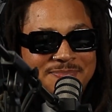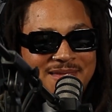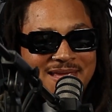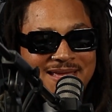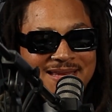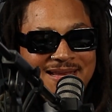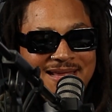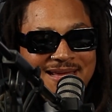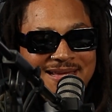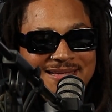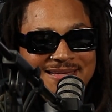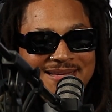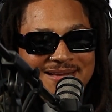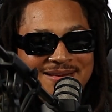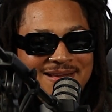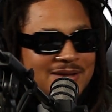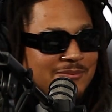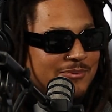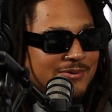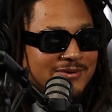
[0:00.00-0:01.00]
And like, they're
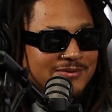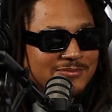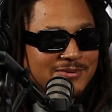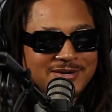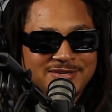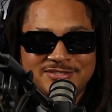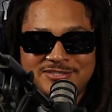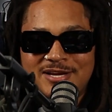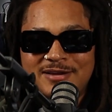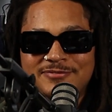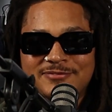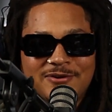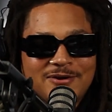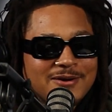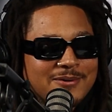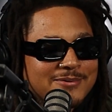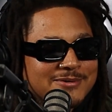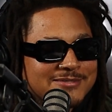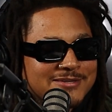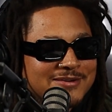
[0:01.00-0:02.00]
like, where's Jeff
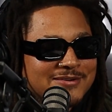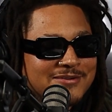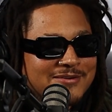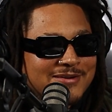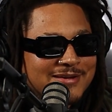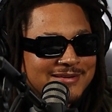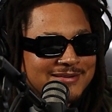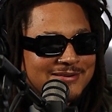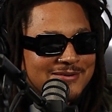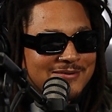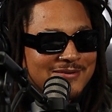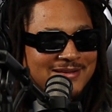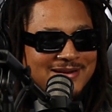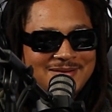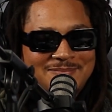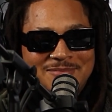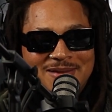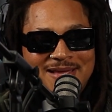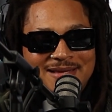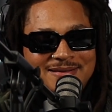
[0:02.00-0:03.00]
going? Where's Jeff going? You know, and
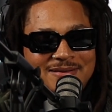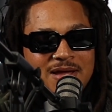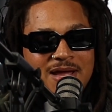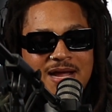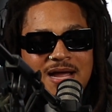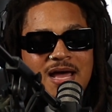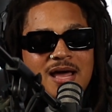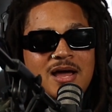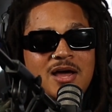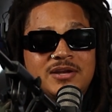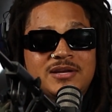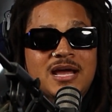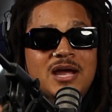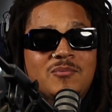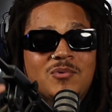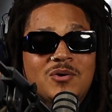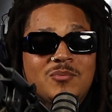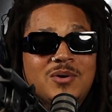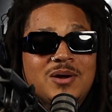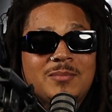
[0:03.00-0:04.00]
I'm like, I got a
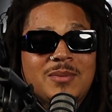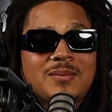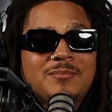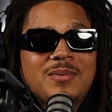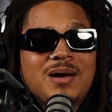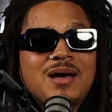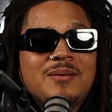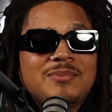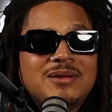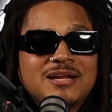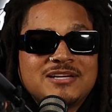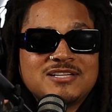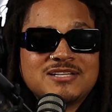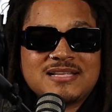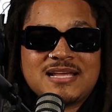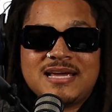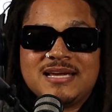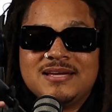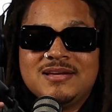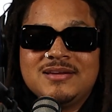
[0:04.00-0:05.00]
911, my mom. And I just
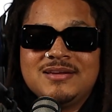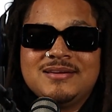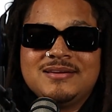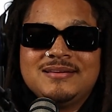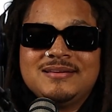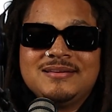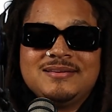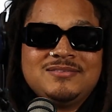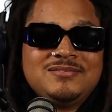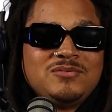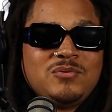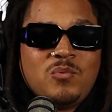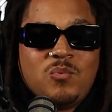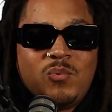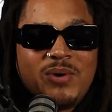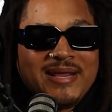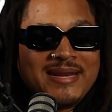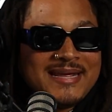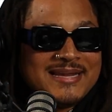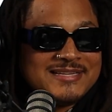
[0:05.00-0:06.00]
like
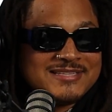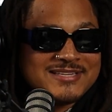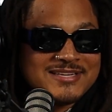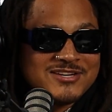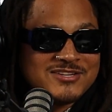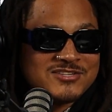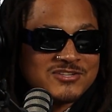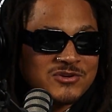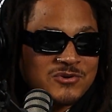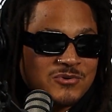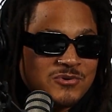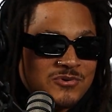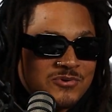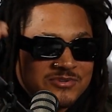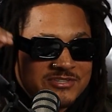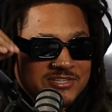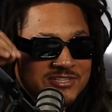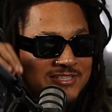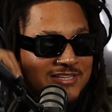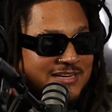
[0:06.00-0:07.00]
went into the school
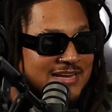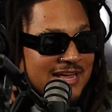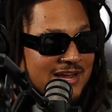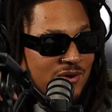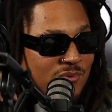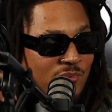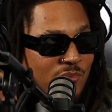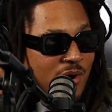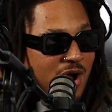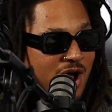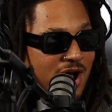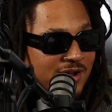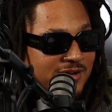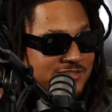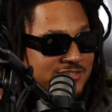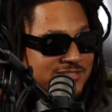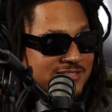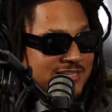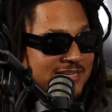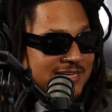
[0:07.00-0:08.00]
just to like
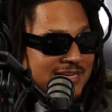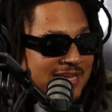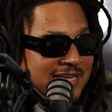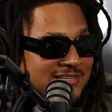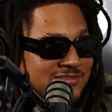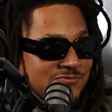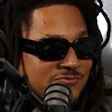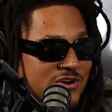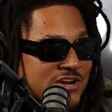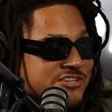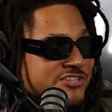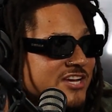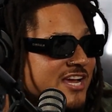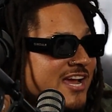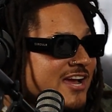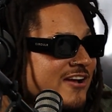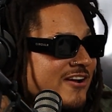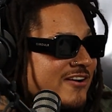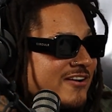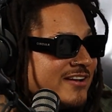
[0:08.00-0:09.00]
walk, just to get fresh
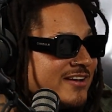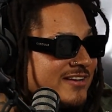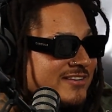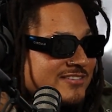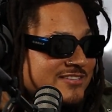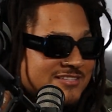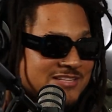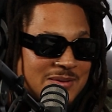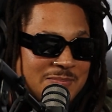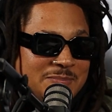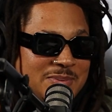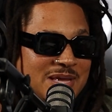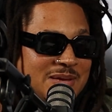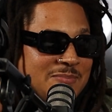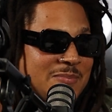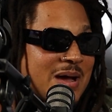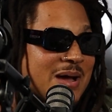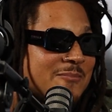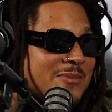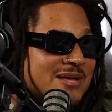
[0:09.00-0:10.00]
air, just to be
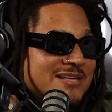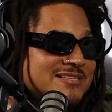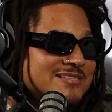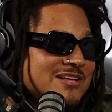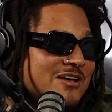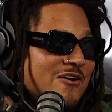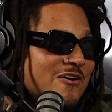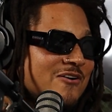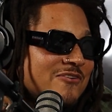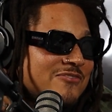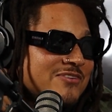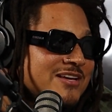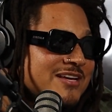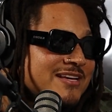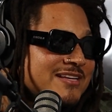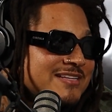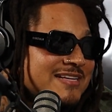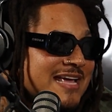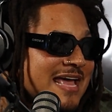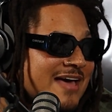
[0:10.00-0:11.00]
by myself,
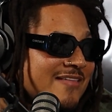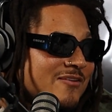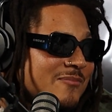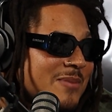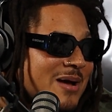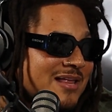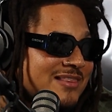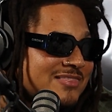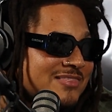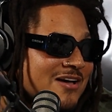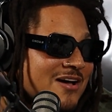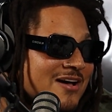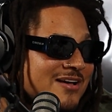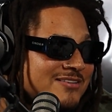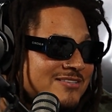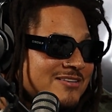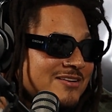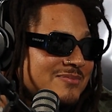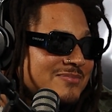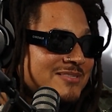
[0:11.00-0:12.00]
to gather my
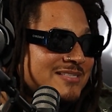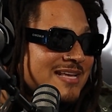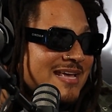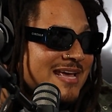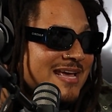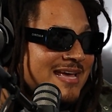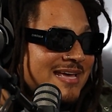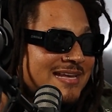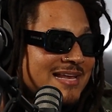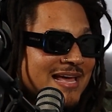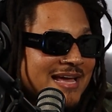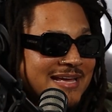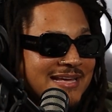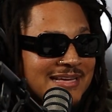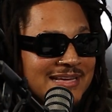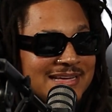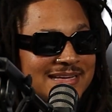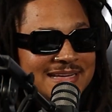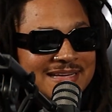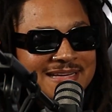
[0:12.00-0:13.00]
thoughts. You know what I'm saying?
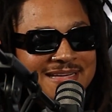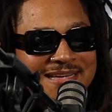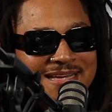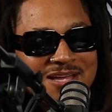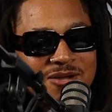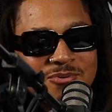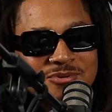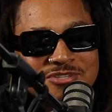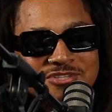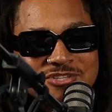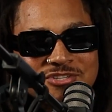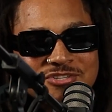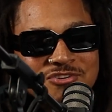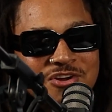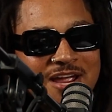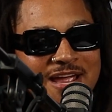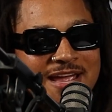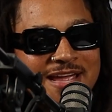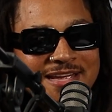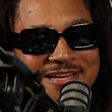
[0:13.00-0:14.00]
Like, It was
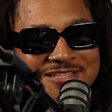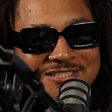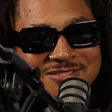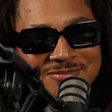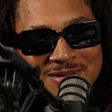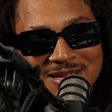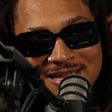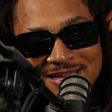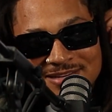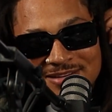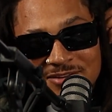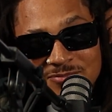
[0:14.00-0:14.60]
strange, man.